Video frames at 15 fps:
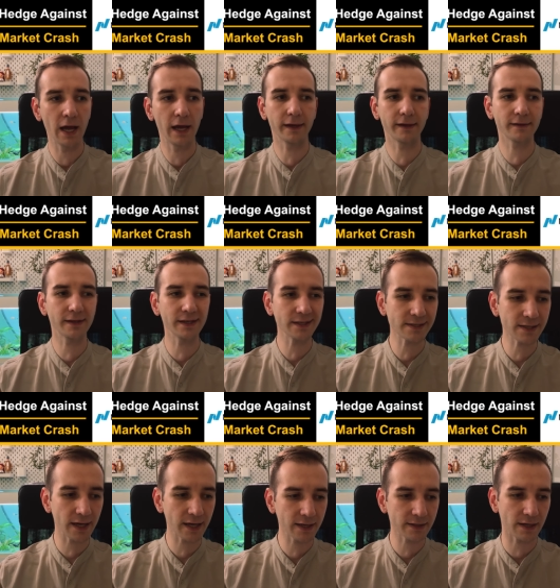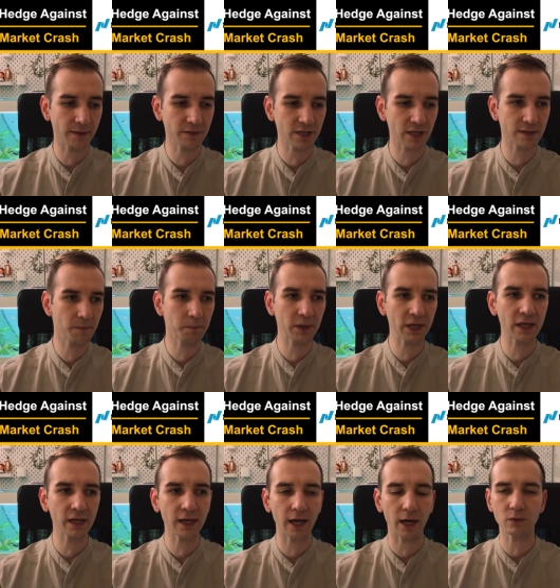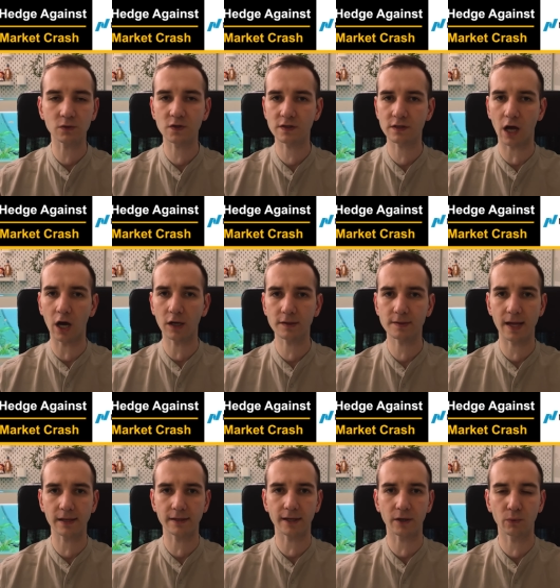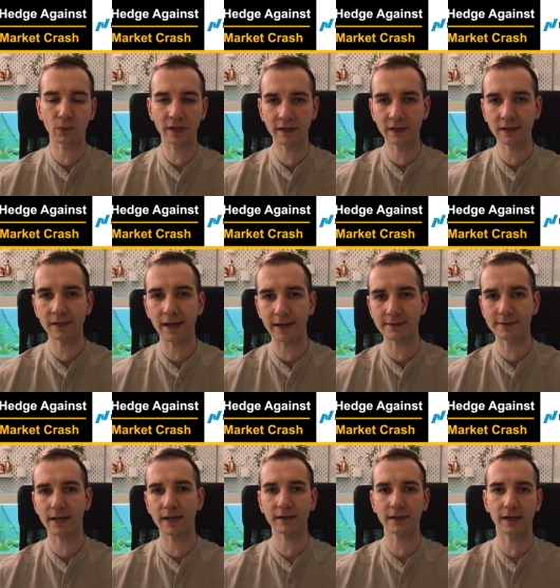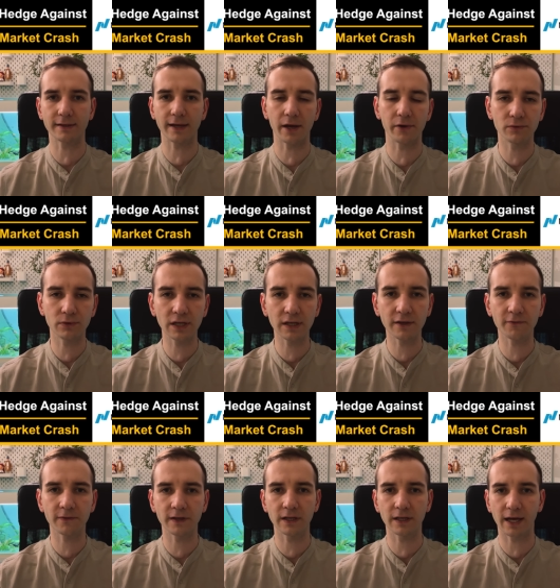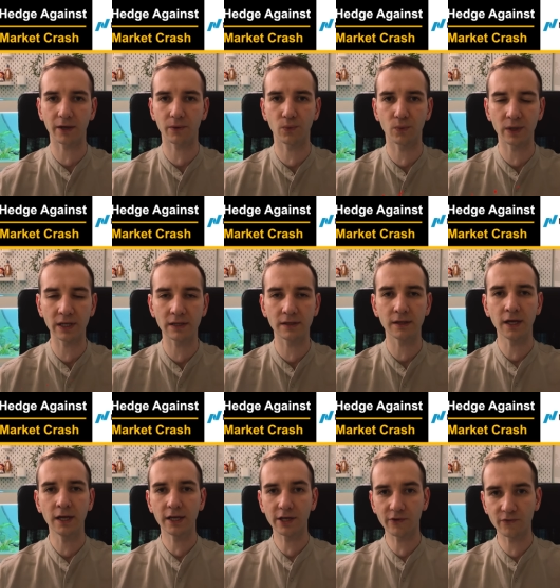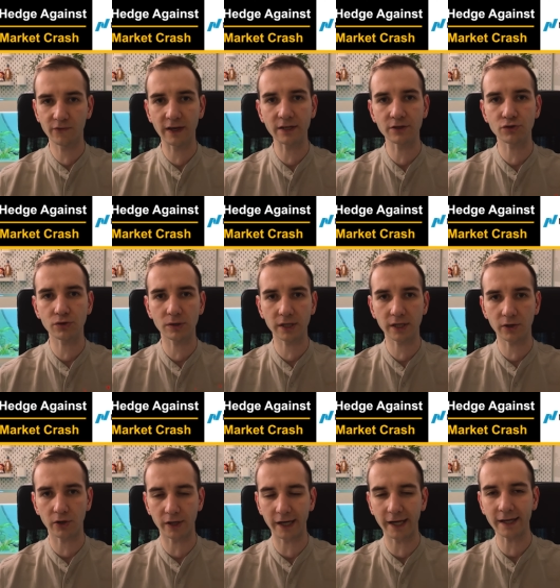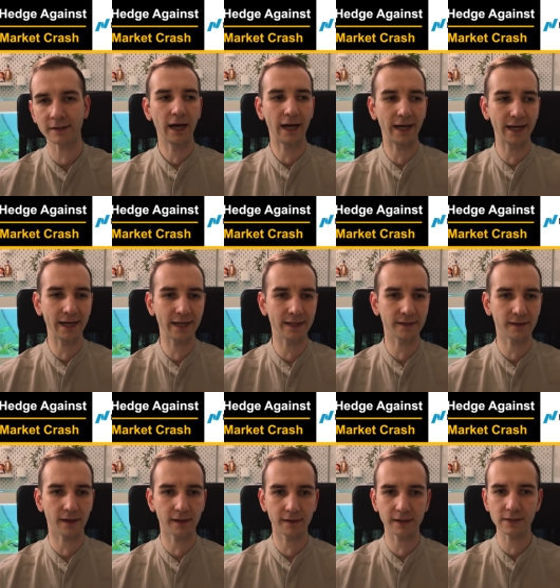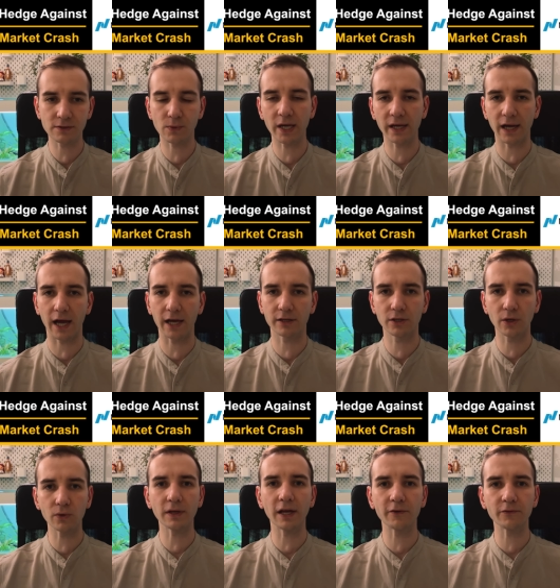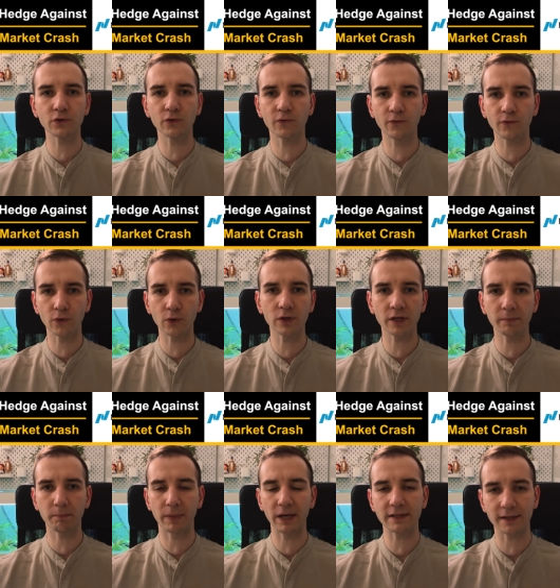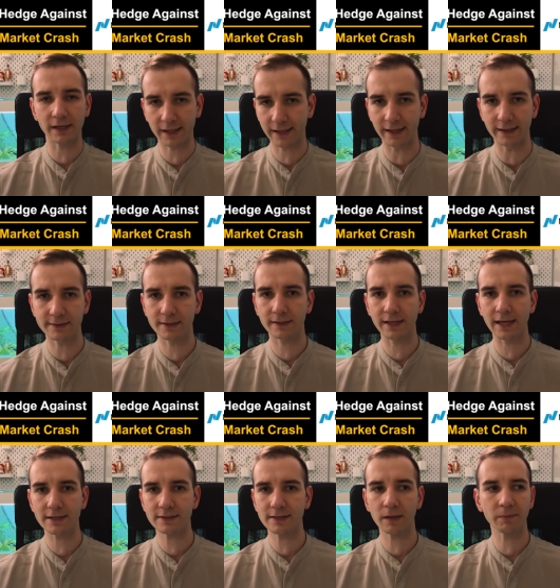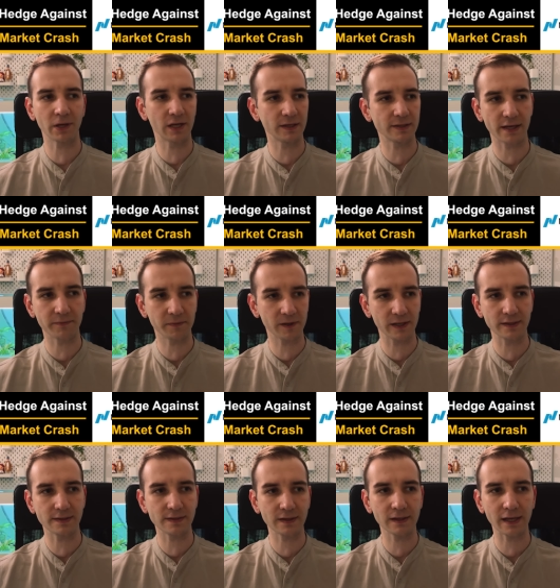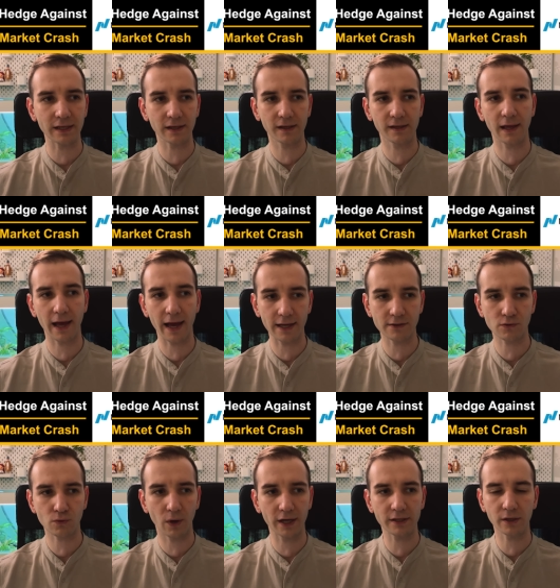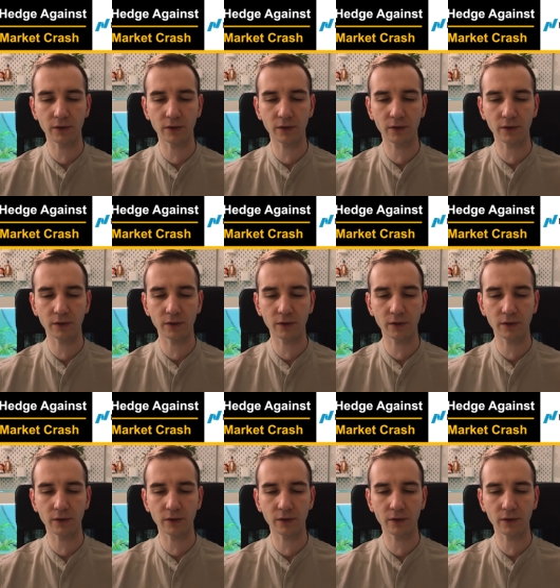In this case, I'm just picking out stocks that are within NASDAQ that I really feel like will eventually correct. And this way, I don't have to fully bet against the NASDAQ because I can see that it has quite a